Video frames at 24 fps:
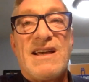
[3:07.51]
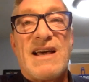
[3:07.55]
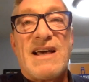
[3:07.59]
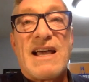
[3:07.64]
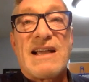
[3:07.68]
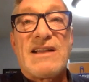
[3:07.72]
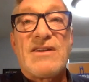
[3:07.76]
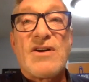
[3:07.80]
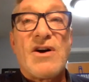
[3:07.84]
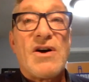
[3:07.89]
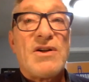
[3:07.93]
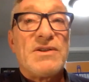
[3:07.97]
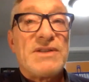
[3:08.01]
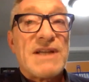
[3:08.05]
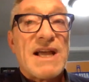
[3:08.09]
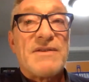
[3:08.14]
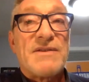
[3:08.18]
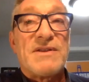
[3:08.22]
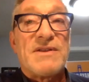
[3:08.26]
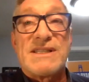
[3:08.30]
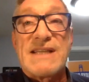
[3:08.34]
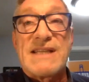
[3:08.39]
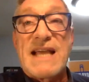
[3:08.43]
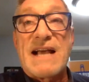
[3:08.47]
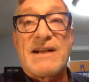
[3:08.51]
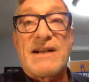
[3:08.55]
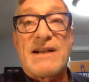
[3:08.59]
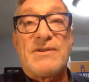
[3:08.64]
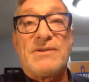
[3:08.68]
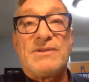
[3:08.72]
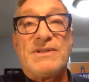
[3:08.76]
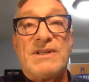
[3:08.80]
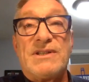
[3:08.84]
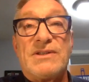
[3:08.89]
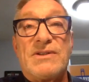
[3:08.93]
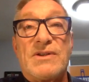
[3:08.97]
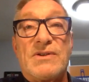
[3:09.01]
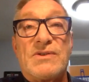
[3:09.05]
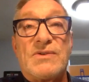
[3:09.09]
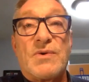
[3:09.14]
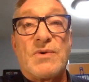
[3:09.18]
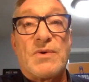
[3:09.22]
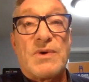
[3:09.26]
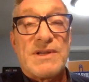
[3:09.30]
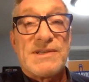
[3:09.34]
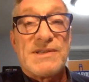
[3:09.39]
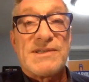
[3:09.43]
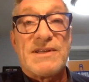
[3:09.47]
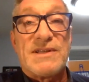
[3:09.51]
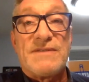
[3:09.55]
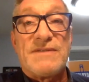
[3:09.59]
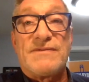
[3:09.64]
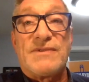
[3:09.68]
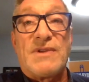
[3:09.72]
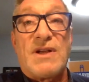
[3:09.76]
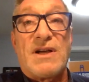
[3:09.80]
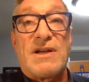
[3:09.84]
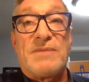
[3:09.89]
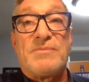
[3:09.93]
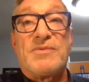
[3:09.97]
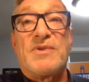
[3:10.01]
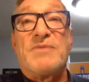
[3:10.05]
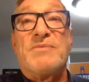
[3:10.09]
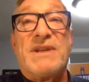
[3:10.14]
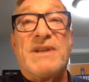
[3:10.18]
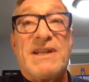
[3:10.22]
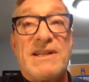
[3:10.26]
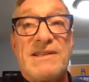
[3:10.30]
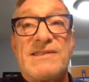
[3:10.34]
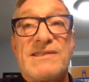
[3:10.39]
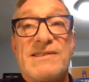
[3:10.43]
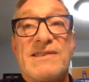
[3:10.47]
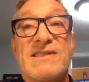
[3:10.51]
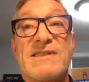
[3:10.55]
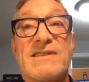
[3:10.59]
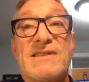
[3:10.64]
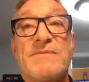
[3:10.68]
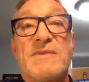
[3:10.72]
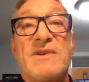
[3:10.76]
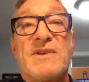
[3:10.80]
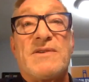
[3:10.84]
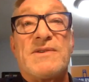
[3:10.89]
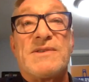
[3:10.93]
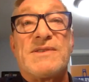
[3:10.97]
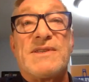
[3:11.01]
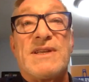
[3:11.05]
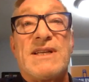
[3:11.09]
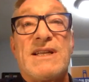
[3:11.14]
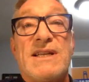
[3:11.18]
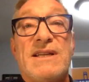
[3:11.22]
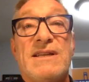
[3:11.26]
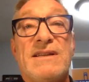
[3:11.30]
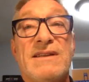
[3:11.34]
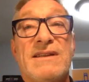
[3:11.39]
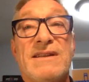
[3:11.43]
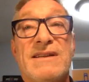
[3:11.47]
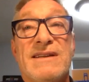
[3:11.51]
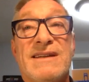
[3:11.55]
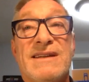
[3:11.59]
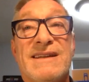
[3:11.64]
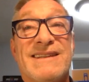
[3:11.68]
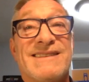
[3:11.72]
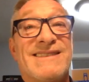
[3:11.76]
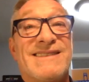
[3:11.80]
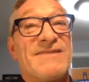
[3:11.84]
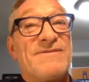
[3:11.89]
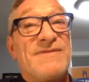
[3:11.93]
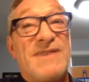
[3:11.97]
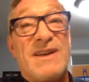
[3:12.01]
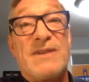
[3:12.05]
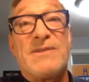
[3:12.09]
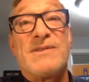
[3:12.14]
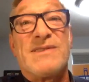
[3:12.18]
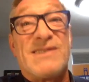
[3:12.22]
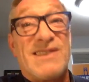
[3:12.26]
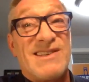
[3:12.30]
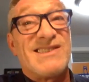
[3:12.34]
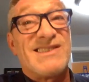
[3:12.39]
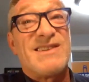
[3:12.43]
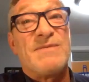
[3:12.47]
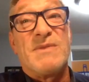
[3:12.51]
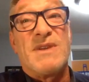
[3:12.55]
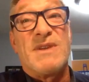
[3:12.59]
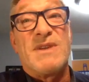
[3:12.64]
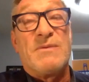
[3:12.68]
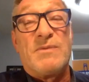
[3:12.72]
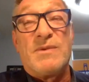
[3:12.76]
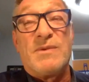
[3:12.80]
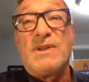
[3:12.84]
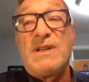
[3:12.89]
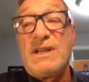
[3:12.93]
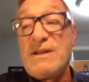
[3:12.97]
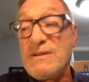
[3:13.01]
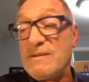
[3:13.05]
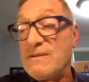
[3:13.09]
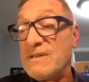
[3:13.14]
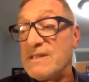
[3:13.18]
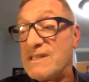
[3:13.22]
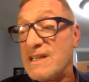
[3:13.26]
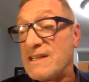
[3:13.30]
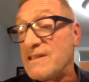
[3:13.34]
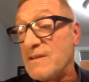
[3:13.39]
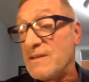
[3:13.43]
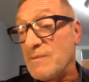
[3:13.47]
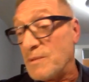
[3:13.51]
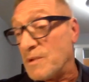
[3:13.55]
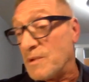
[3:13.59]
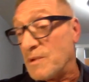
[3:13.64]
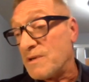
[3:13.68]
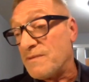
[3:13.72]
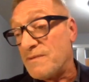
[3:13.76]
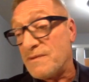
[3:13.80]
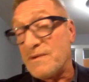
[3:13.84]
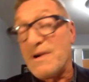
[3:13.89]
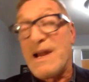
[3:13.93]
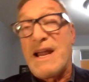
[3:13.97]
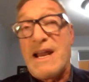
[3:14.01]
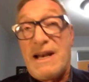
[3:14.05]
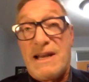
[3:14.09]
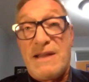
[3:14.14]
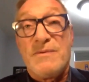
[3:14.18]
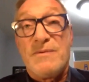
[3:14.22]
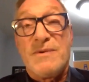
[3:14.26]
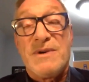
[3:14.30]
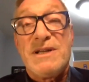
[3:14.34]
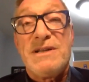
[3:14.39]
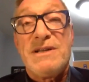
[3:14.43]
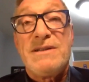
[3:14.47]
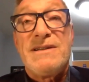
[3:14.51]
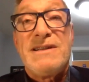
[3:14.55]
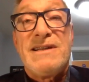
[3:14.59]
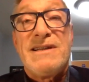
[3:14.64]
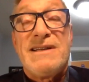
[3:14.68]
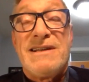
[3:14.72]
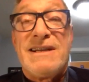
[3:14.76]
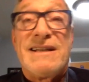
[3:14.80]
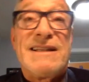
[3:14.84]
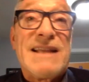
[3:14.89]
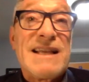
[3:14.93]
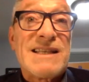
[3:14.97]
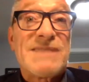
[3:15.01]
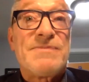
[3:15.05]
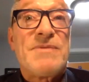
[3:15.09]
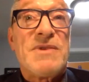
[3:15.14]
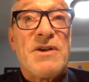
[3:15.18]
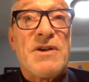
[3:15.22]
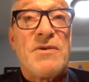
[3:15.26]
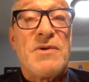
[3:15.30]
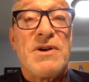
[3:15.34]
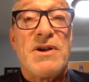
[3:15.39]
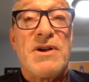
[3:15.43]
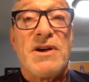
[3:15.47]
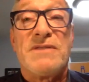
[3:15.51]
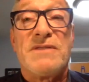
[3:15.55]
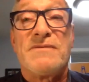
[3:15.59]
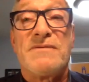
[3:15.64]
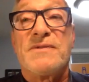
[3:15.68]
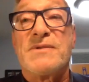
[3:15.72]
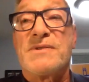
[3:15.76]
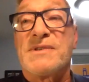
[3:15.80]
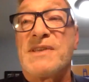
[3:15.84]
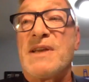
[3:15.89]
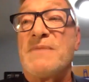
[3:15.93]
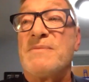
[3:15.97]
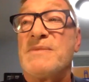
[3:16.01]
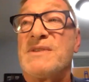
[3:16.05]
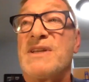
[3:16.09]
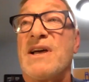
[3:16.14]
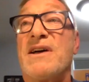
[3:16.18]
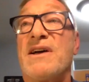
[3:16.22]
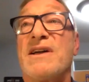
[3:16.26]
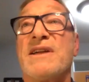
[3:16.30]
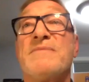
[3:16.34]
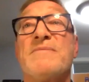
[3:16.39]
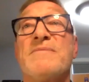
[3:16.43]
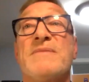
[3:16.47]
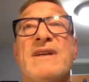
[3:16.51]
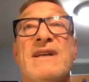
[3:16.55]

I called out and tackled the notoriously flawed permitting system in our city. It's a failed system that really doesn't work for anyone, and that's been going on for some time.